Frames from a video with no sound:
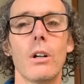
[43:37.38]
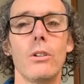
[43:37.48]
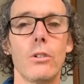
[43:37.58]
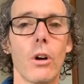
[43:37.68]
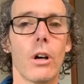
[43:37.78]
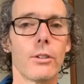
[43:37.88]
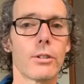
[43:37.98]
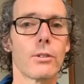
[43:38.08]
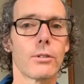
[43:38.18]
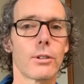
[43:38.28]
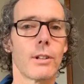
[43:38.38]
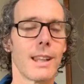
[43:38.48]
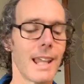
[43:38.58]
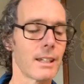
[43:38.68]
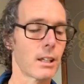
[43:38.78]
to
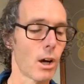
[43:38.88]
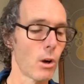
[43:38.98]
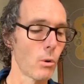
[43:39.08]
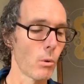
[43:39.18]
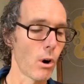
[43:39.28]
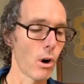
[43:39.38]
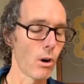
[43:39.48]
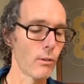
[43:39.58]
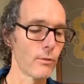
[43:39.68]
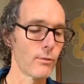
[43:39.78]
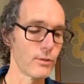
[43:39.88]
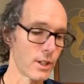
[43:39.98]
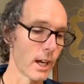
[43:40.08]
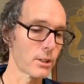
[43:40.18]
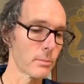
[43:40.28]
let go of
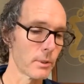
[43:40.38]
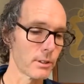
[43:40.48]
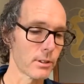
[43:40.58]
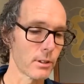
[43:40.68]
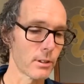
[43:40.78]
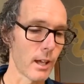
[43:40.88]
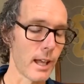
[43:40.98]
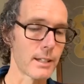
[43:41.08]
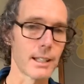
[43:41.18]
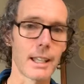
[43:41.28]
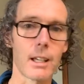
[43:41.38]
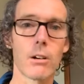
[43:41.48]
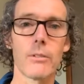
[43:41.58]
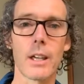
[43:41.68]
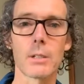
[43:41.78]
judgment and to let
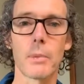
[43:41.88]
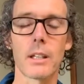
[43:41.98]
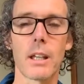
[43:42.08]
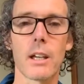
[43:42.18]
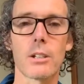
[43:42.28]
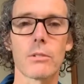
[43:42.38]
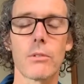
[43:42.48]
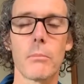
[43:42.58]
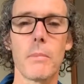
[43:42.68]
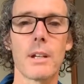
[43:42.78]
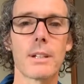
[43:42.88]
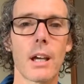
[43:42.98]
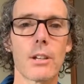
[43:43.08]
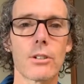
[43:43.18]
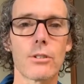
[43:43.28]
go of expectation of what
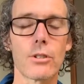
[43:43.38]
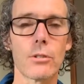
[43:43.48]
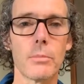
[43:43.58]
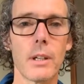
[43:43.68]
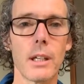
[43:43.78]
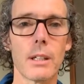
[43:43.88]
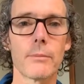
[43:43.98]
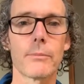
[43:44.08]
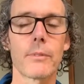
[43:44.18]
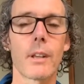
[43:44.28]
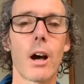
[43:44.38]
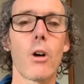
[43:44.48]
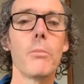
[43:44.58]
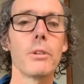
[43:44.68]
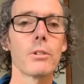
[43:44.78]
meditation should be.
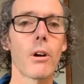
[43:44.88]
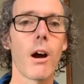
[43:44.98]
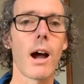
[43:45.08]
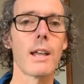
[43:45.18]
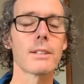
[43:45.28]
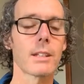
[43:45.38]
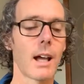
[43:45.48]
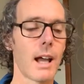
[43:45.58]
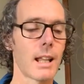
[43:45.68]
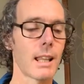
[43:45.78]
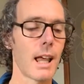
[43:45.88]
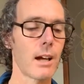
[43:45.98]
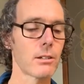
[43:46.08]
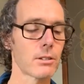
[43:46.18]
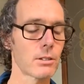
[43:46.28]
Open your eyes and
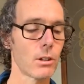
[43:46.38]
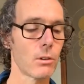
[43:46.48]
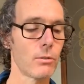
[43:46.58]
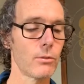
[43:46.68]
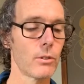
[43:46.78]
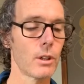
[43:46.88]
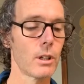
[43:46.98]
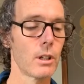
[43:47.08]
allow yourself